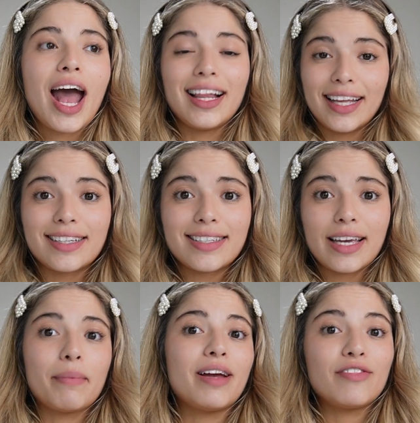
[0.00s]
I like to
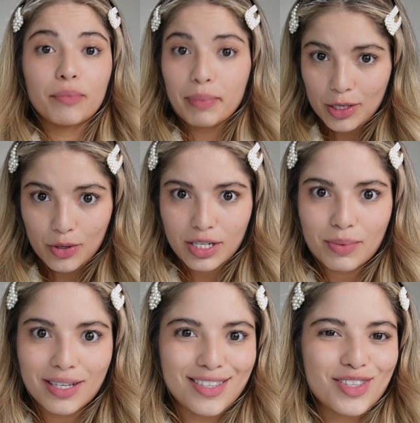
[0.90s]
get mine from Pinterest
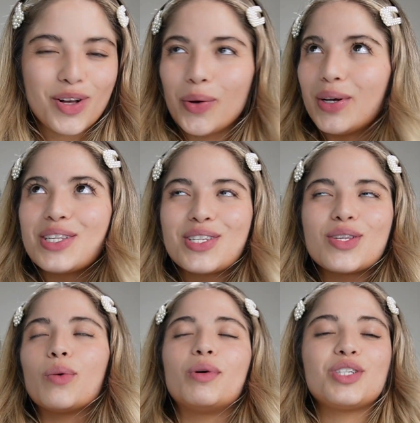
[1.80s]
because it's always
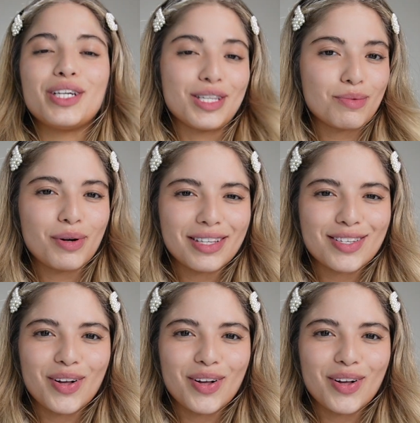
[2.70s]
so much inspo. It's